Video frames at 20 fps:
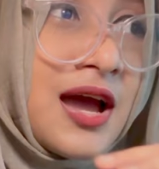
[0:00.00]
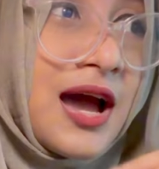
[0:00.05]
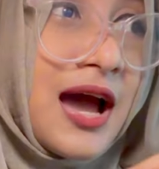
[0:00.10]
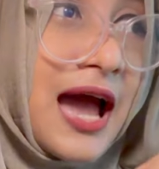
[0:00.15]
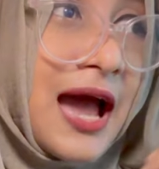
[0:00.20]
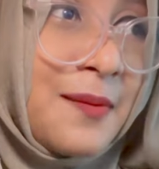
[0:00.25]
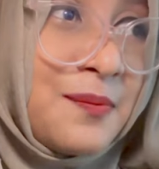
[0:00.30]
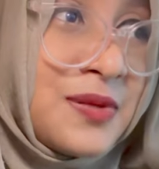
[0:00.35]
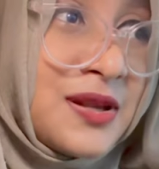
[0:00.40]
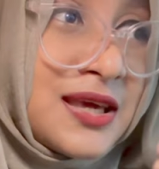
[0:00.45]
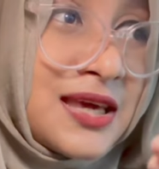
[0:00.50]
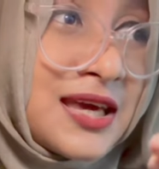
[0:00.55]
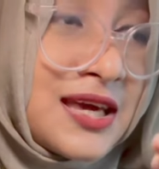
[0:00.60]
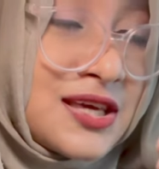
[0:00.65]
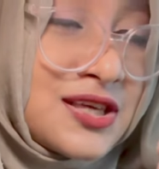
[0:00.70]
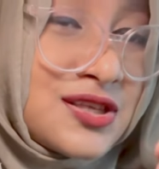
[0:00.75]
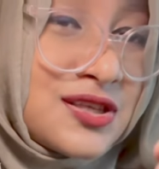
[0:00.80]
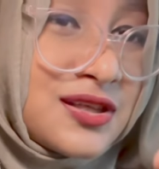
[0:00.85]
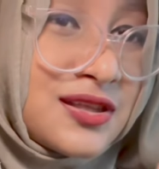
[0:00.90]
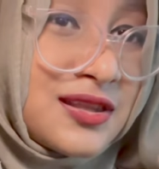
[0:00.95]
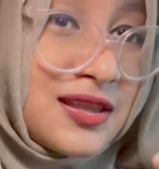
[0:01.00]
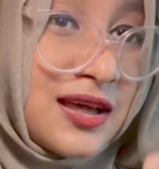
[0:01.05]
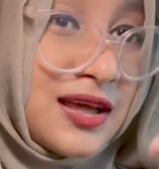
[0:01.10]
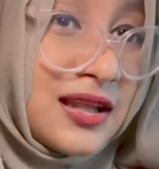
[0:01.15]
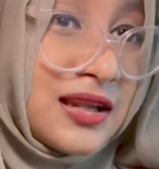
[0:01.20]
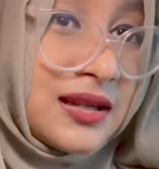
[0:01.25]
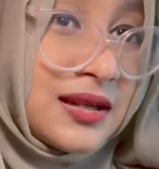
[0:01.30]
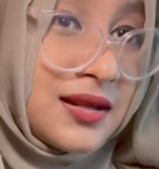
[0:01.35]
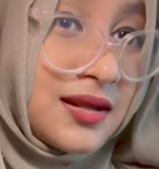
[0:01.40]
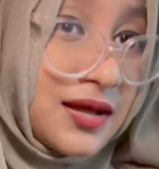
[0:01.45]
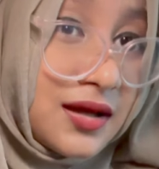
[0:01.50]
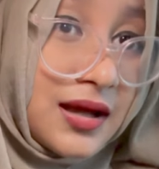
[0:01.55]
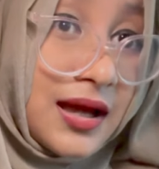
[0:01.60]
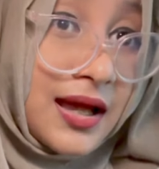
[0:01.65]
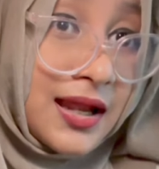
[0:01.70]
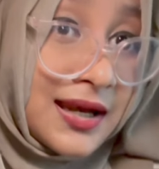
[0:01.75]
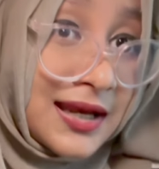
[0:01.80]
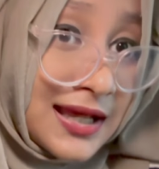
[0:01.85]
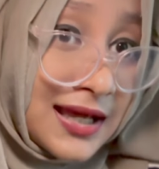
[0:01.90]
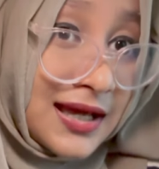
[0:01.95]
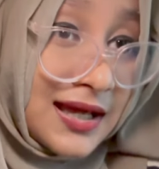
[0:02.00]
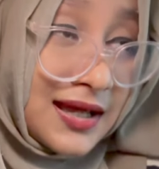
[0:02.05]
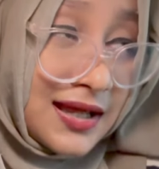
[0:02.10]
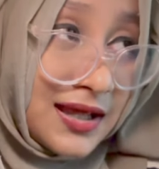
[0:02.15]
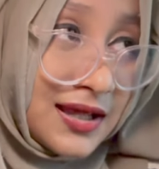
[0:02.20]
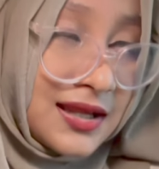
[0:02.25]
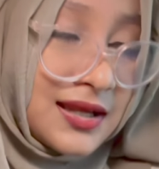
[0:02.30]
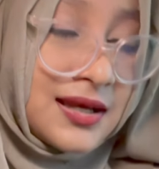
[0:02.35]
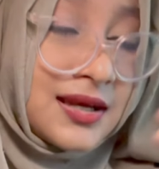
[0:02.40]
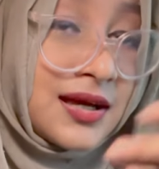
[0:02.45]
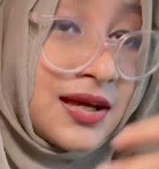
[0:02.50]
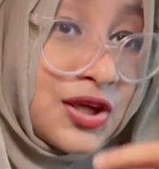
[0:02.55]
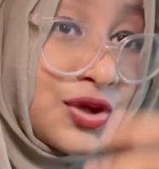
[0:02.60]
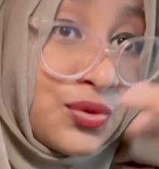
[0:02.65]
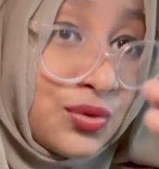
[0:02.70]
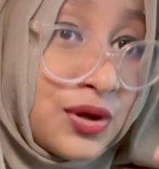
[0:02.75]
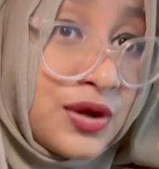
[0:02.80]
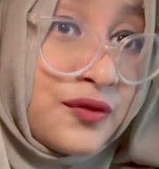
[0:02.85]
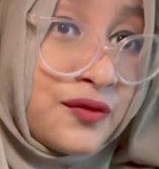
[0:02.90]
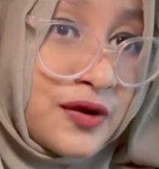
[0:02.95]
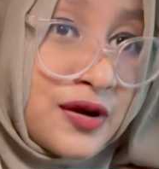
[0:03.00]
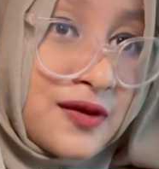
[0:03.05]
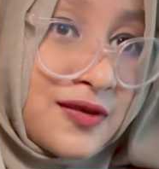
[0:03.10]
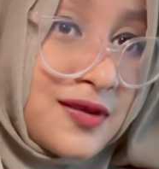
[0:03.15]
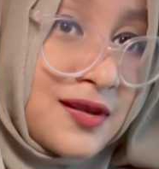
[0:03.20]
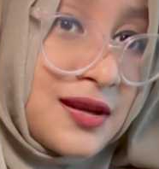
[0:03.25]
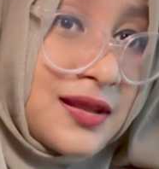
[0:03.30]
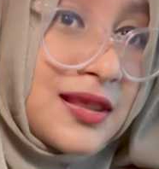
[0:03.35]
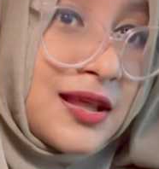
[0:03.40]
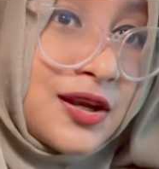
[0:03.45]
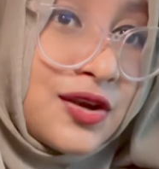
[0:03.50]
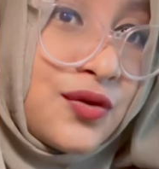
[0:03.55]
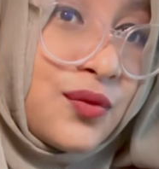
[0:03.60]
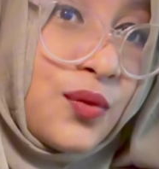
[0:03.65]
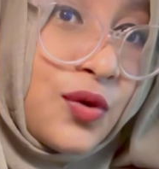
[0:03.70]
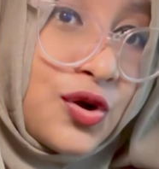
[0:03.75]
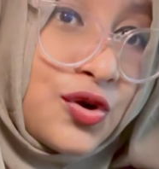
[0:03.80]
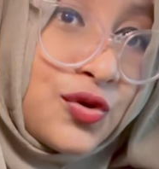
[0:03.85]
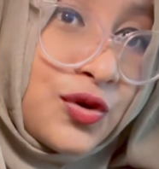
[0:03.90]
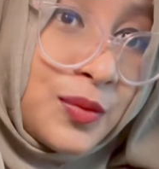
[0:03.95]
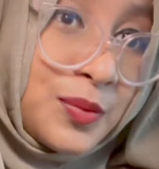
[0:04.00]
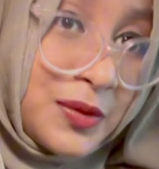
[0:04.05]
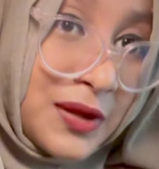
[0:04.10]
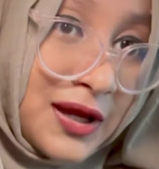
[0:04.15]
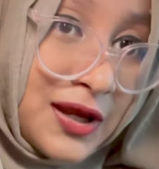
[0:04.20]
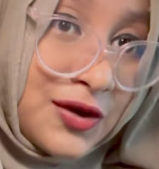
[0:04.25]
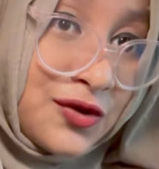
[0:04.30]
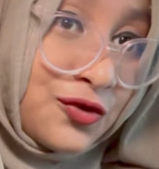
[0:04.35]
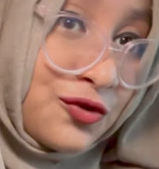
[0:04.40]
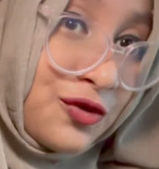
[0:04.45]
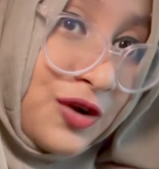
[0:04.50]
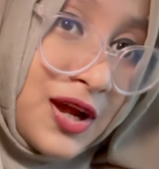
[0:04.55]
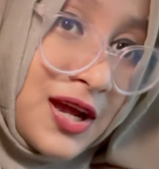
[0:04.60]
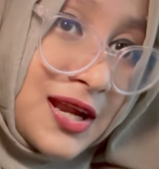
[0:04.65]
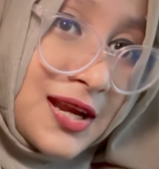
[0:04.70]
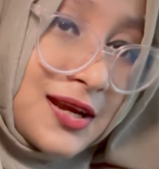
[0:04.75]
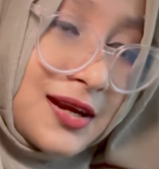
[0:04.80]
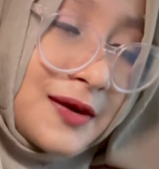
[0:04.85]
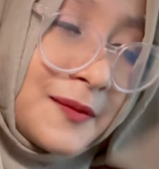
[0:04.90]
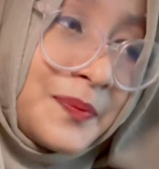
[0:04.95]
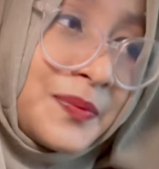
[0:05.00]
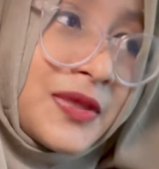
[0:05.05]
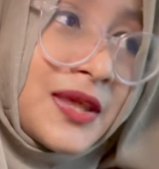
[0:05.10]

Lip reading: application in a university that you want to apply to, right?